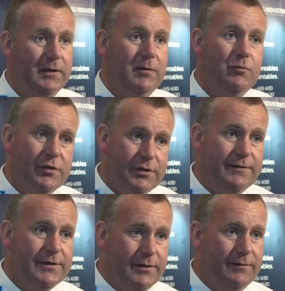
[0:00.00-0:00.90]
and most of
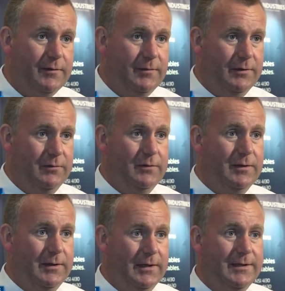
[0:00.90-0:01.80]
the stuff that we do
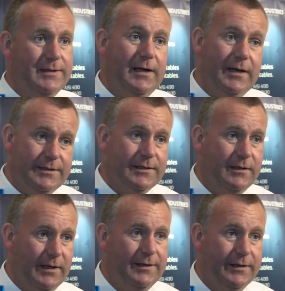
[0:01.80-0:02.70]
has
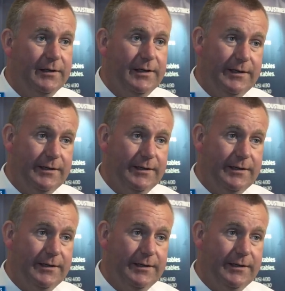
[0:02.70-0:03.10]
clad inlay in